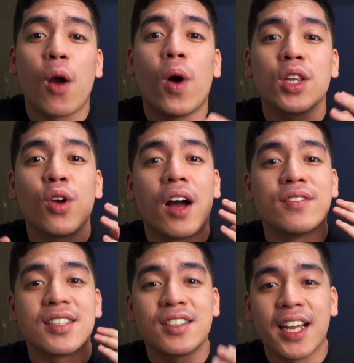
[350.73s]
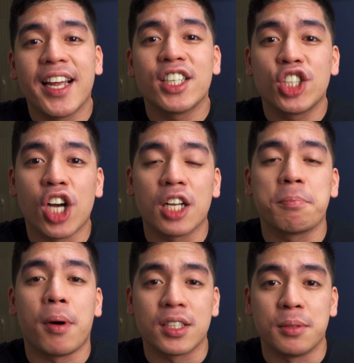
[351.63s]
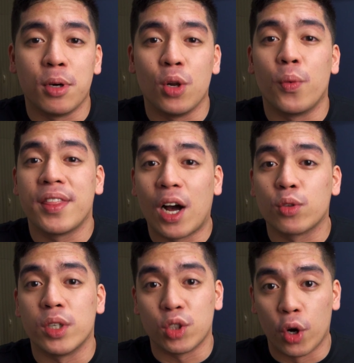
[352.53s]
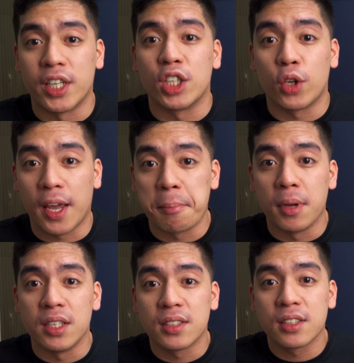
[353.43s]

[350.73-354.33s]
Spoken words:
I want to have the steadiest shot possible without resorting to gimbals.